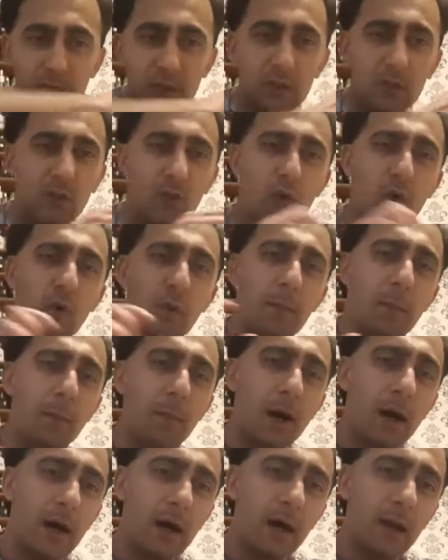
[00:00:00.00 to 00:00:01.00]

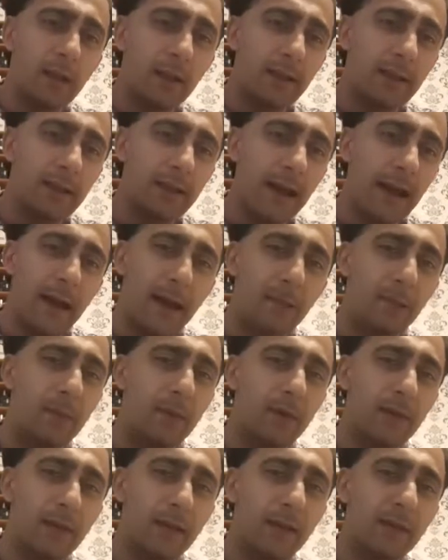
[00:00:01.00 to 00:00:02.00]
gourmand
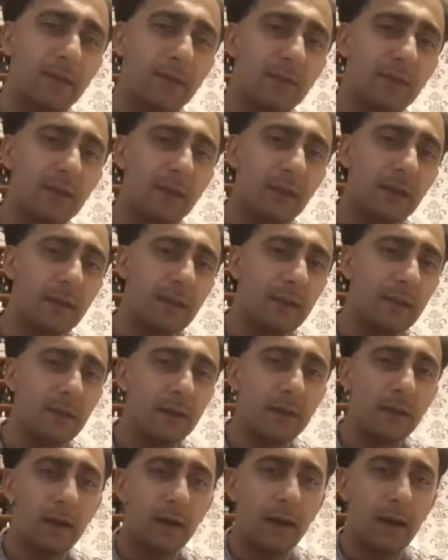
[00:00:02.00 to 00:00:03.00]
amber, let's say.
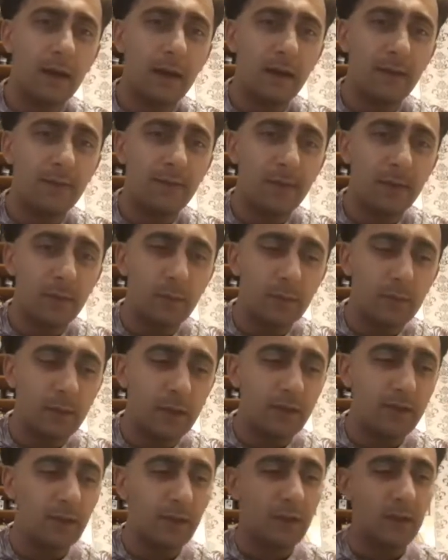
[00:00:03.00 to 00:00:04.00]
Very
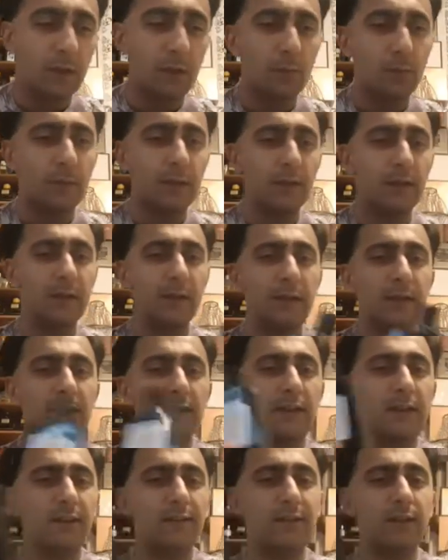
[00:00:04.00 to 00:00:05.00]
rich and opulent.
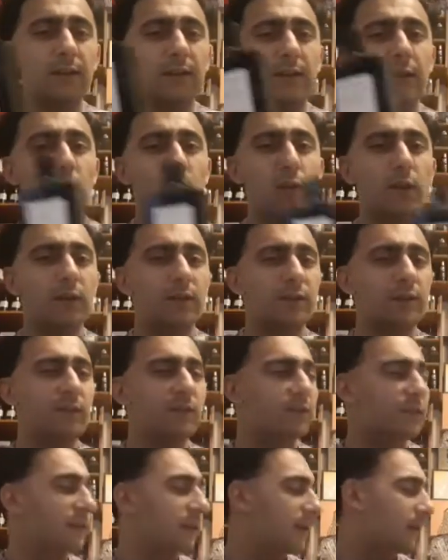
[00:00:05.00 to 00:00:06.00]
Definitely one to
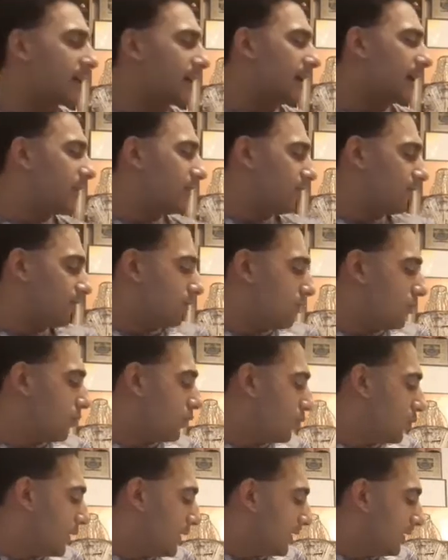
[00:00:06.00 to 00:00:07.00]
check out for
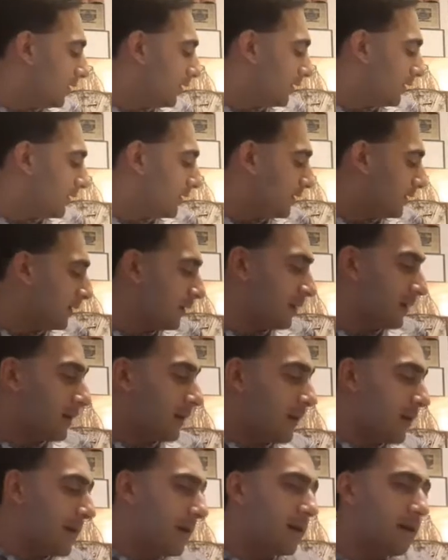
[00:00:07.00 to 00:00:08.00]
winter.
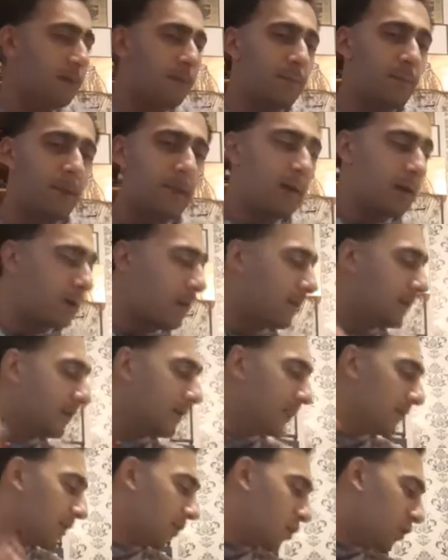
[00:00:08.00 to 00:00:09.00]

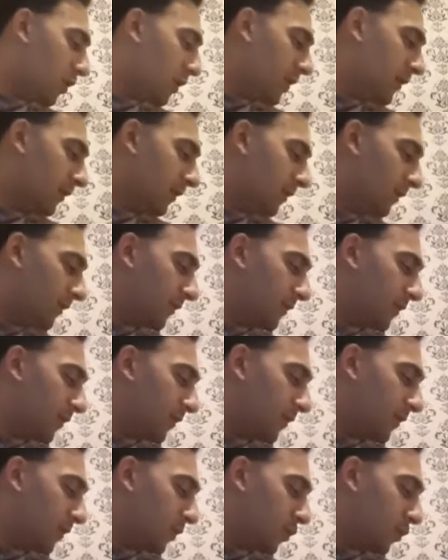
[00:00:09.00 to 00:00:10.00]
Another one
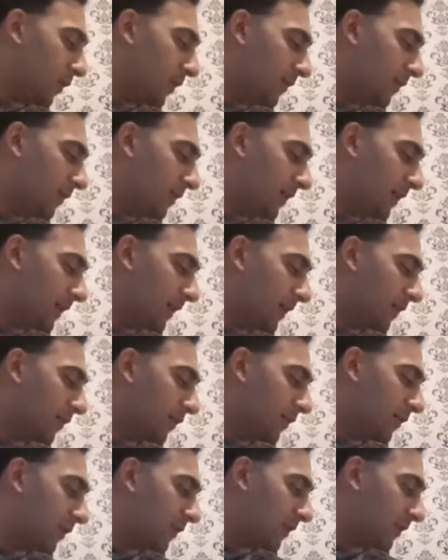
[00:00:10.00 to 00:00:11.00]
from the winter
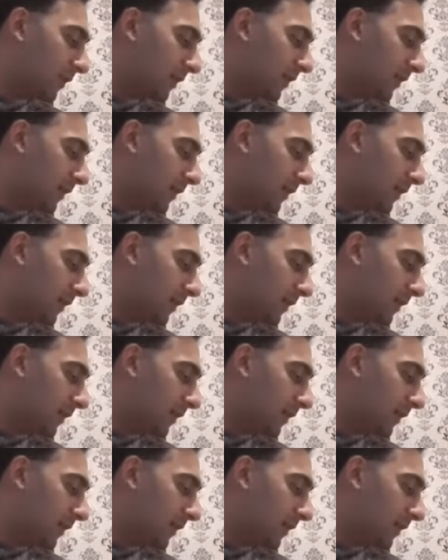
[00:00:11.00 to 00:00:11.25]
collection